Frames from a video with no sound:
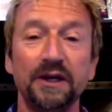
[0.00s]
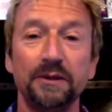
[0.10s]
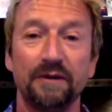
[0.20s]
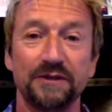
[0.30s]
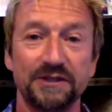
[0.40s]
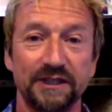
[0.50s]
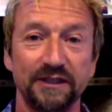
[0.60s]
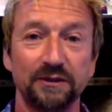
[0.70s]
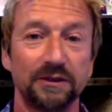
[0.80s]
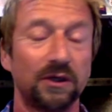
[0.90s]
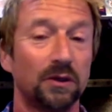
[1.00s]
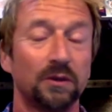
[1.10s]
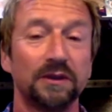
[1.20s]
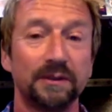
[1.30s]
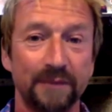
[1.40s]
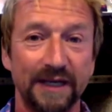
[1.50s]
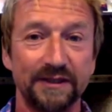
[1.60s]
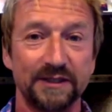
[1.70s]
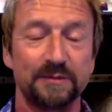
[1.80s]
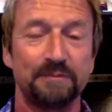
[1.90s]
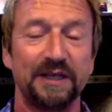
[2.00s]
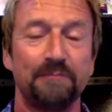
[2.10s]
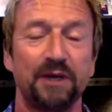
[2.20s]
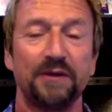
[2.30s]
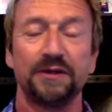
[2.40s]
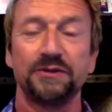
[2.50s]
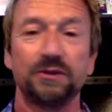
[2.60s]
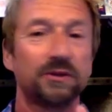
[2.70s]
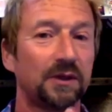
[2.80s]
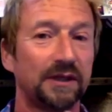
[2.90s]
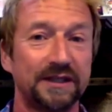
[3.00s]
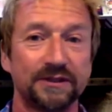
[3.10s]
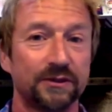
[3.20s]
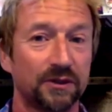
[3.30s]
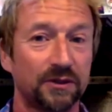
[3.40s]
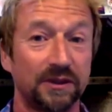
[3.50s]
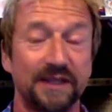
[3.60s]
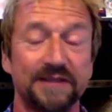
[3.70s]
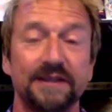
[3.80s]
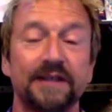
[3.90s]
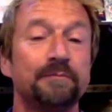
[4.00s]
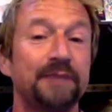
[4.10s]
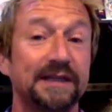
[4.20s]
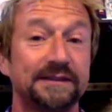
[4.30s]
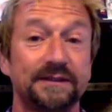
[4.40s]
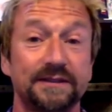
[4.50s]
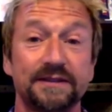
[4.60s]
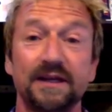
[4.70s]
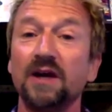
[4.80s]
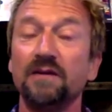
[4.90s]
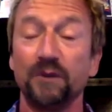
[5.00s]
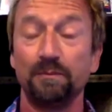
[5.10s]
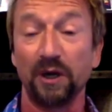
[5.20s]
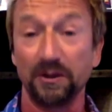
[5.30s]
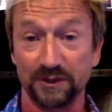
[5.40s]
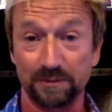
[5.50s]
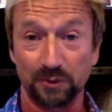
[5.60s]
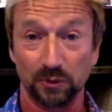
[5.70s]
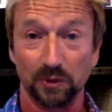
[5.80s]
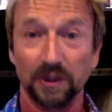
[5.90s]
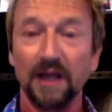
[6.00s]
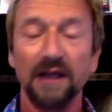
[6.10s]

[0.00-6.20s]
You have a single goal, make this big bonus. Your colleagues are not colleagues, they're competitors for the bonus pool.